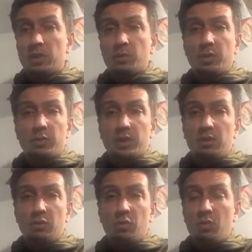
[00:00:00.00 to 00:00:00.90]
So whether it's
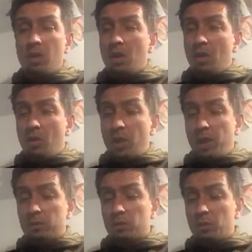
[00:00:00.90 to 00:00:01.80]
indoor or
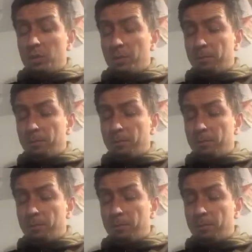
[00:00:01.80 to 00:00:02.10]
outdoor,